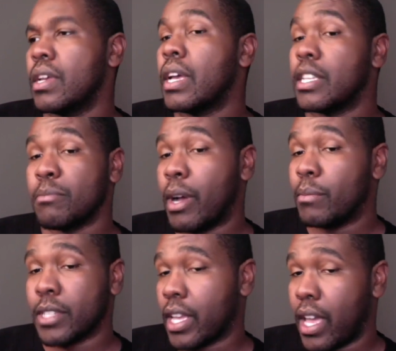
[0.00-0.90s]
his mom was
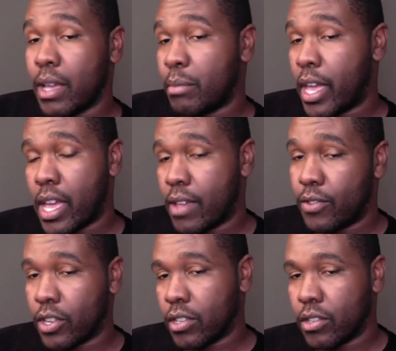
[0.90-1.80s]
like, hey, behave,
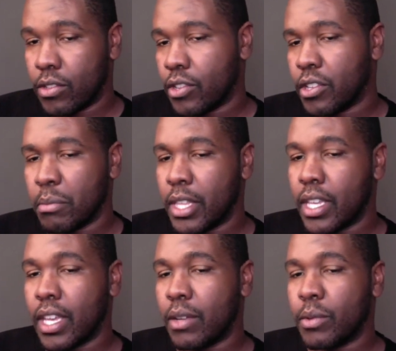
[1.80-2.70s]
you're gonna be the
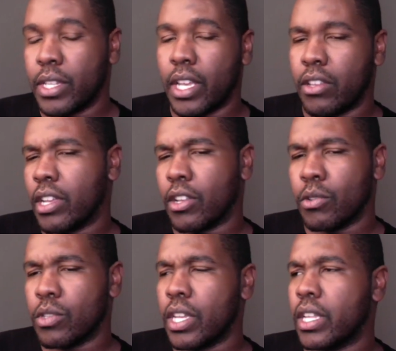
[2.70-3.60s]
king one day, you're gonna go
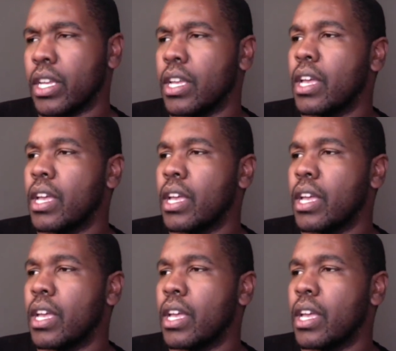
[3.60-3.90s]
study,